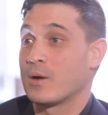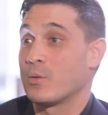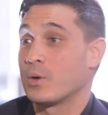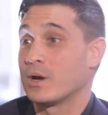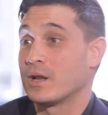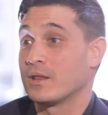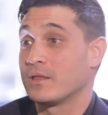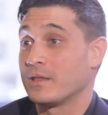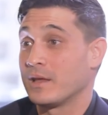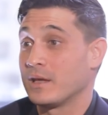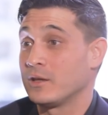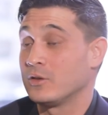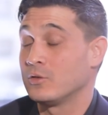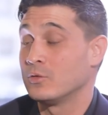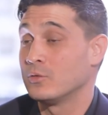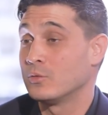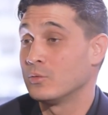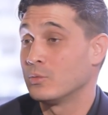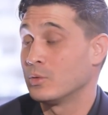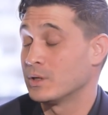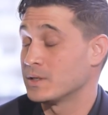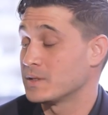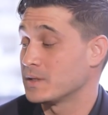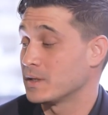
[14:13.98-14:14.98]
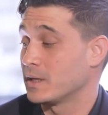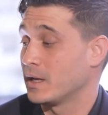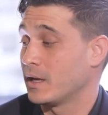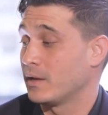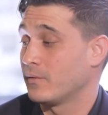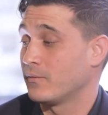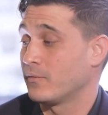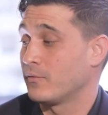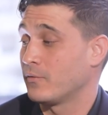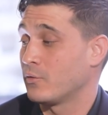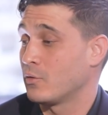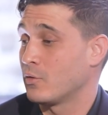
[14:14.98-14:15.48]
I want to thank you once
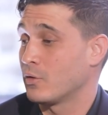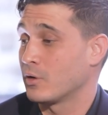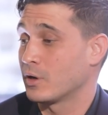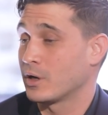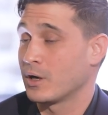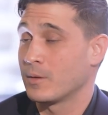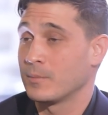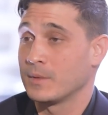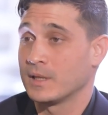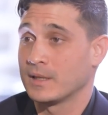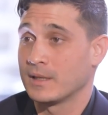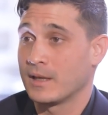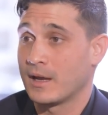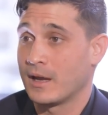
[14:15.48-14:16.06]
again for coming